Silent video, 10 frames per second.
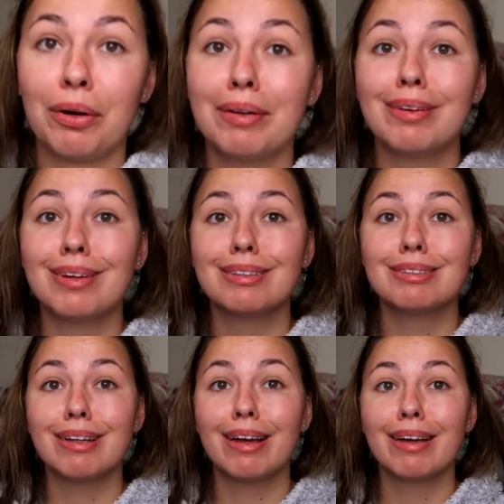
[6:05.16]
Are you gonna
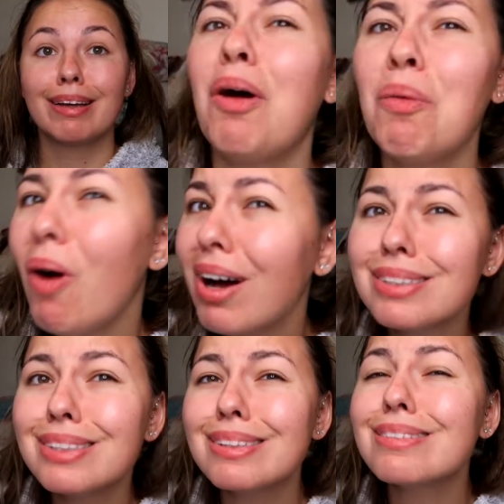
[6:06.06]
stay? I
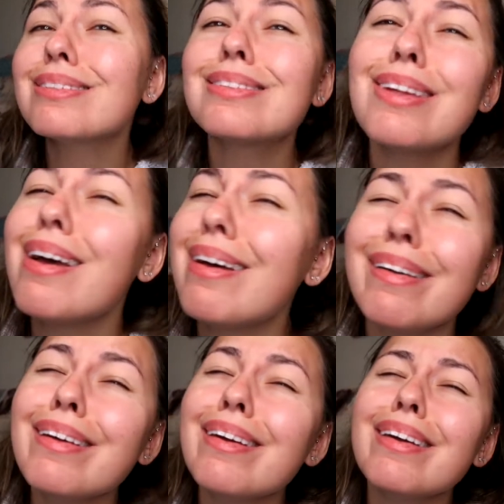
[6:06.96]
want you to
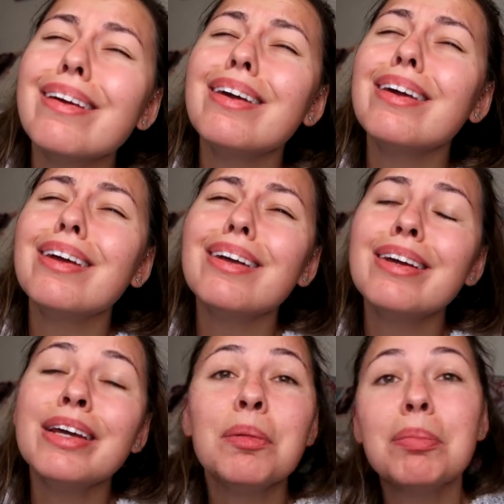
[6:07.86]

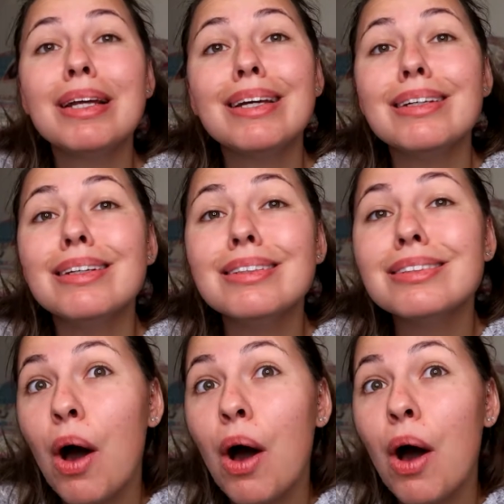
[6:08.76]
stay, please.